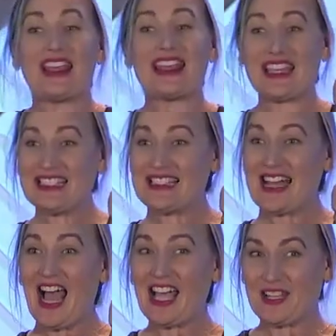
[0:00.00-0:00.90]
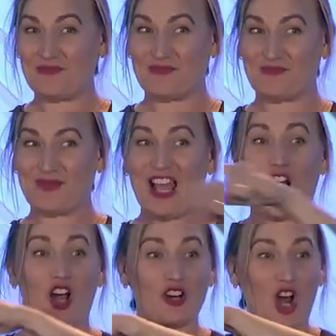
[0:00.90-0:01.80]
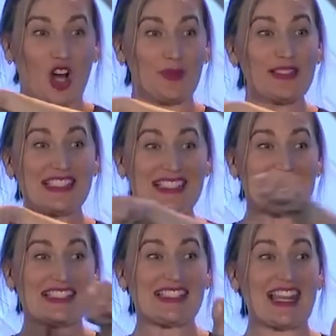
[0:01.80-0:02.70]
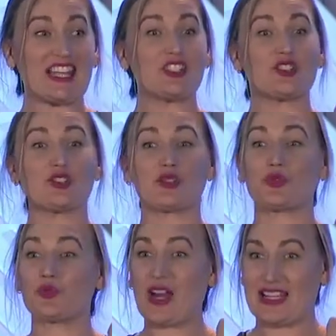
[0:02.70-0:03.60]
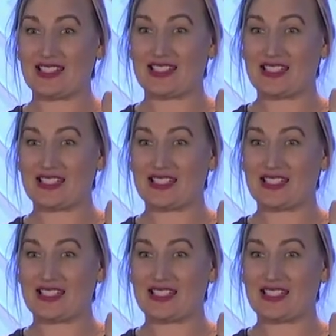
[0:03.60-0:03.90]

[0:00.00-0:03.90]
This time, our arm is gonna stay straight